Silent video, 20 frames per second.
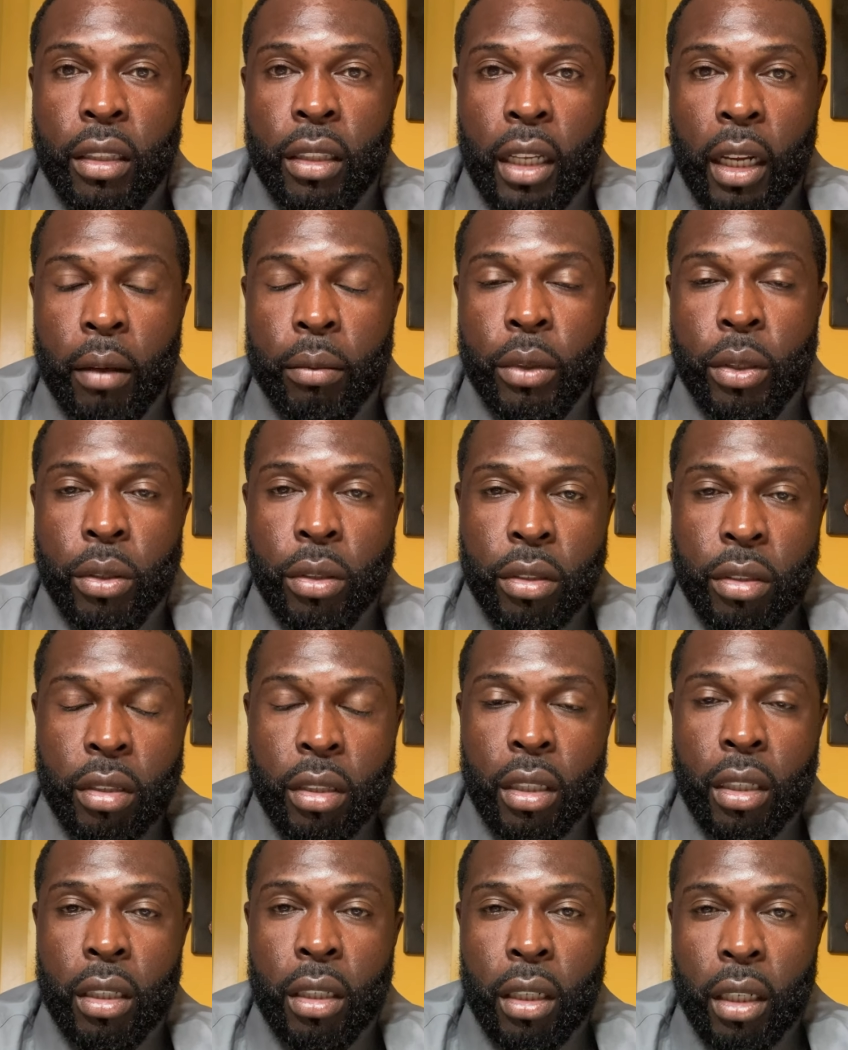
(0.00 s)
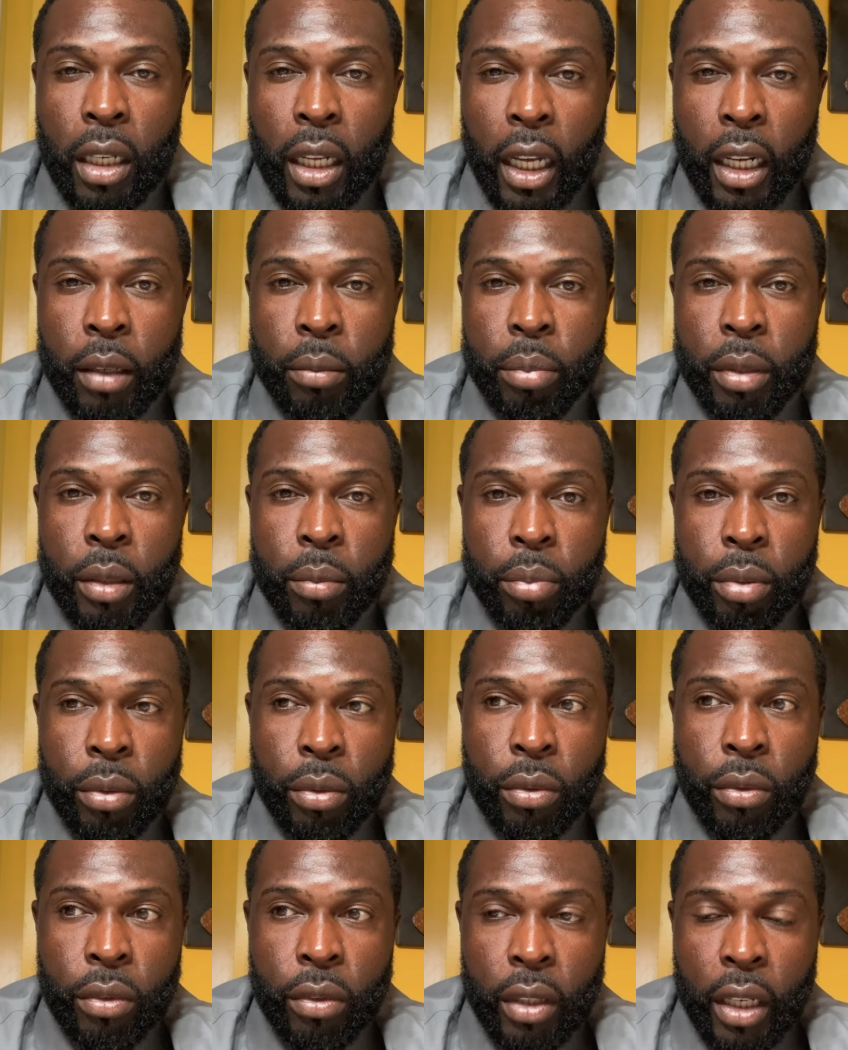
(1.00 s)
I'm noticing a lot of people
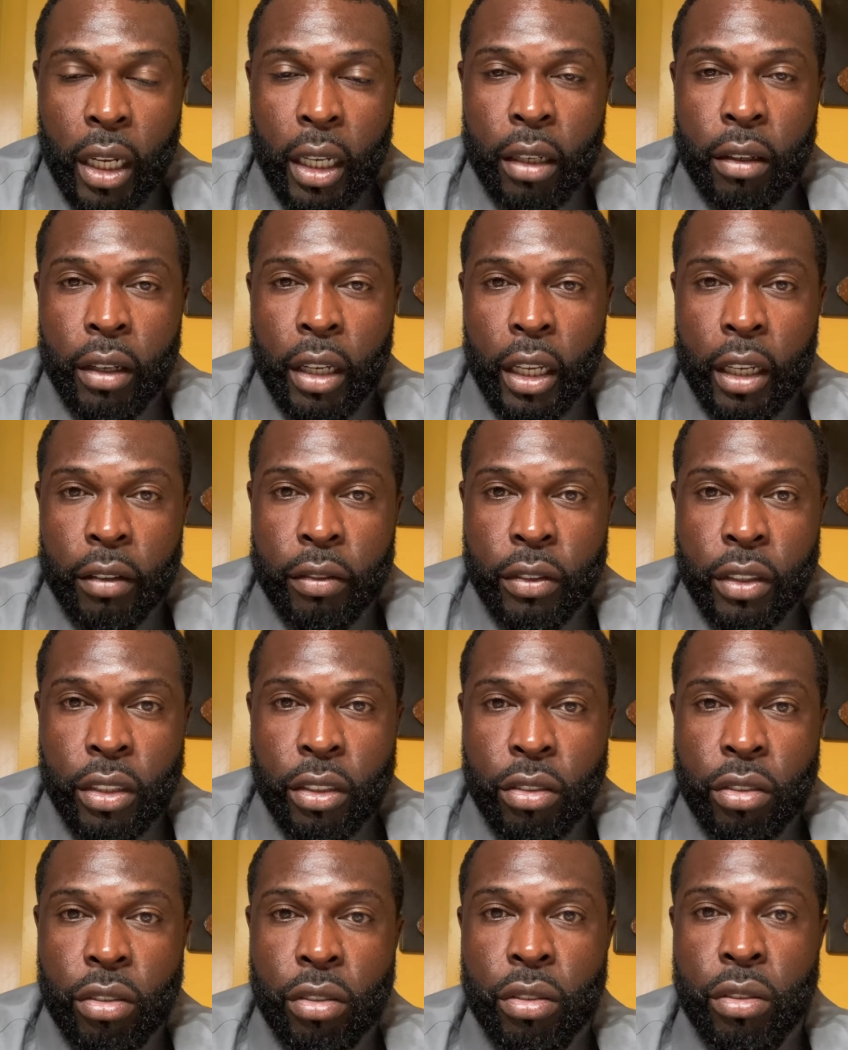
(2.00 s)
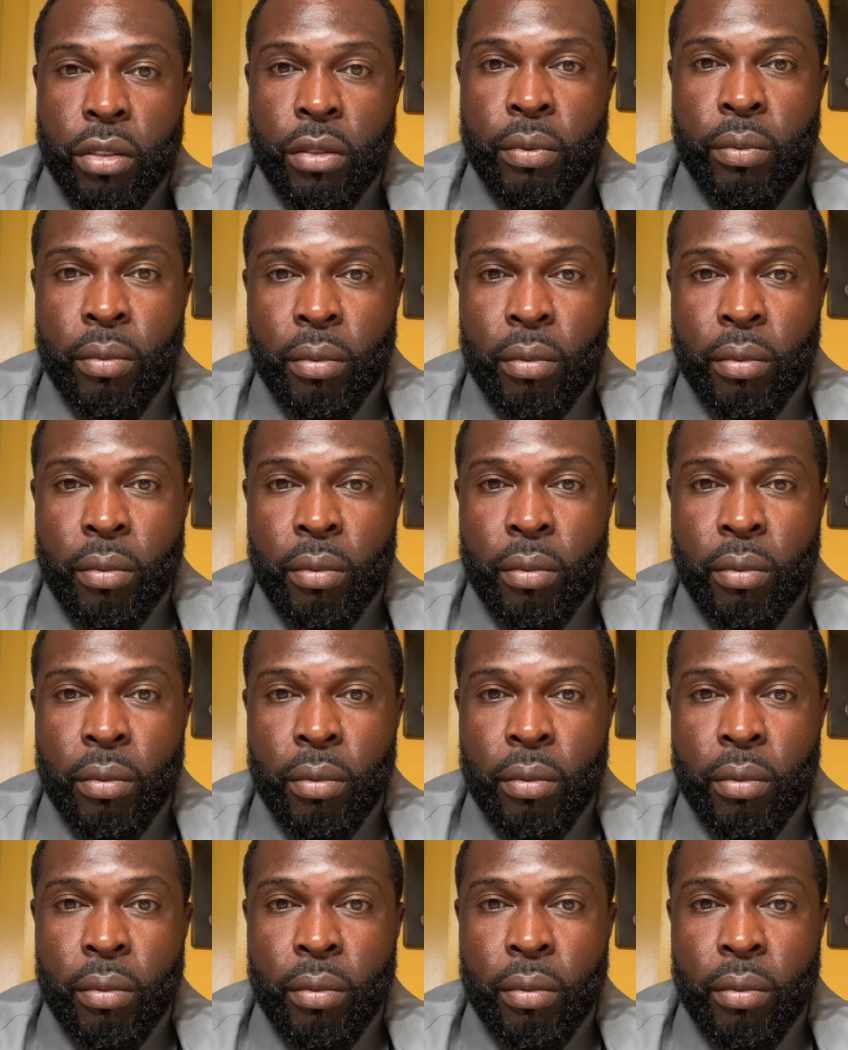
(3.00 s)
now have these